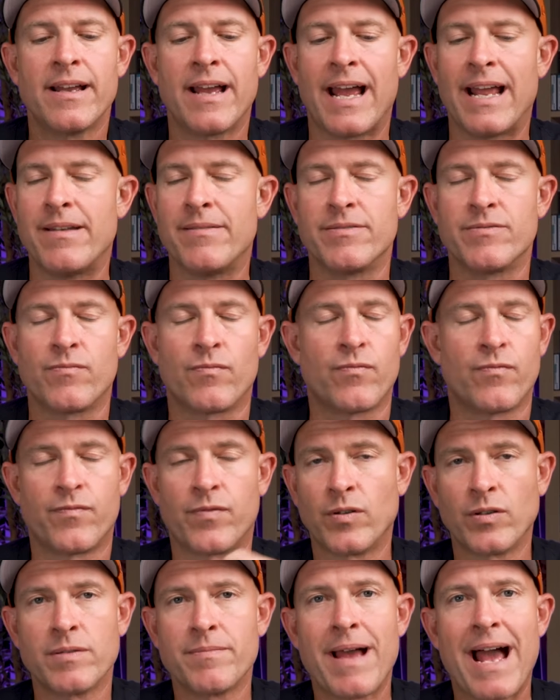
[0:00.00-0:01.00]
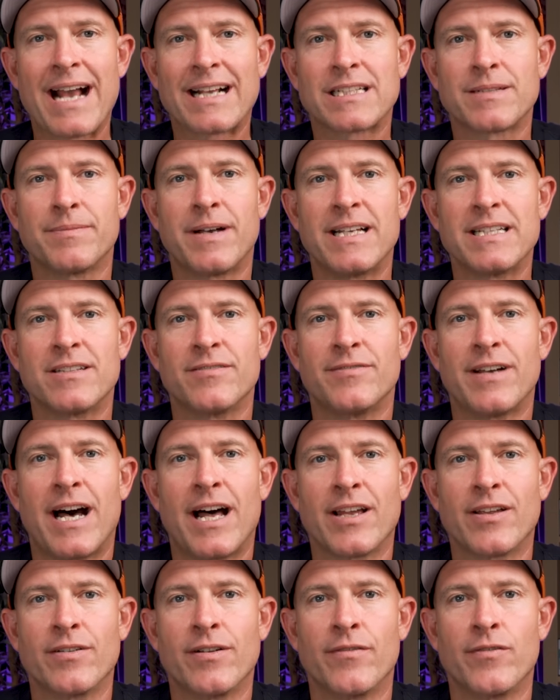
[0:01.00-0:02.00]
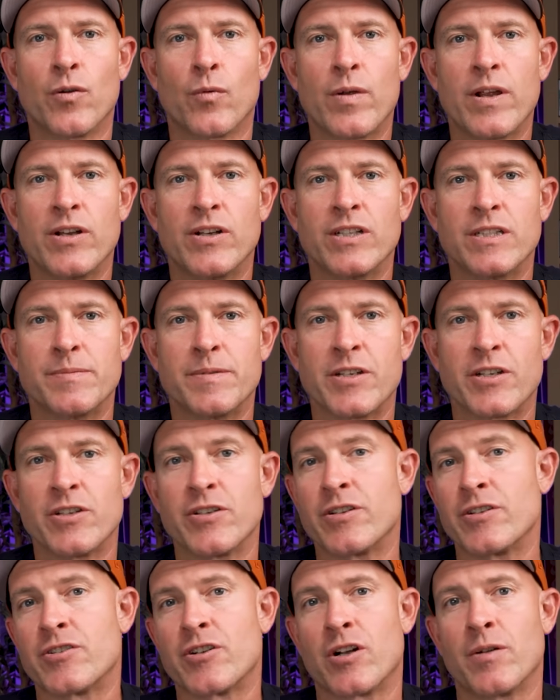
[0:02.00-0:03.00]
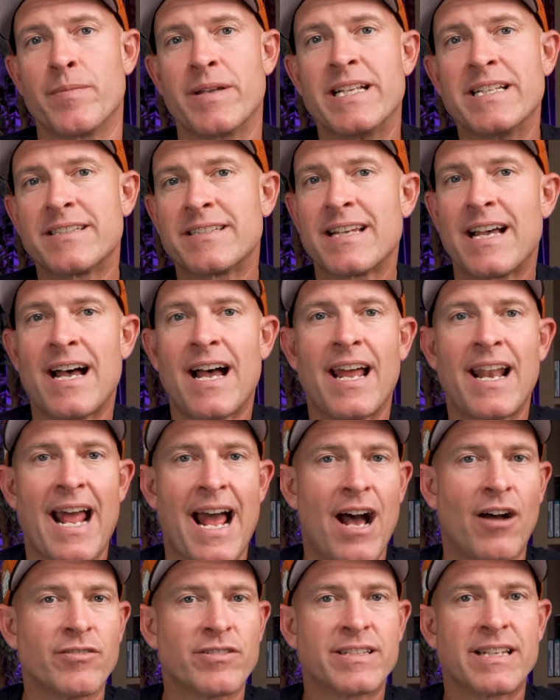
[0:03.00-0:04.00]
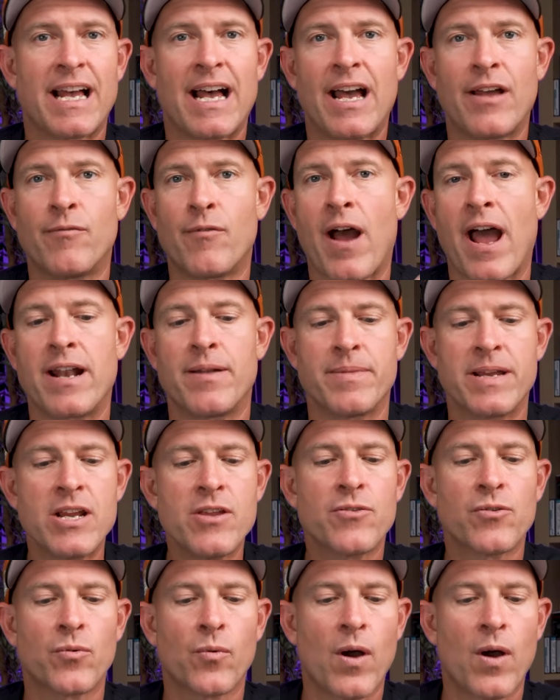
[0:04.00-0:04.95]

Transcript: and fully maximize the value of your wheels because you can turn them inside, outside, ride them either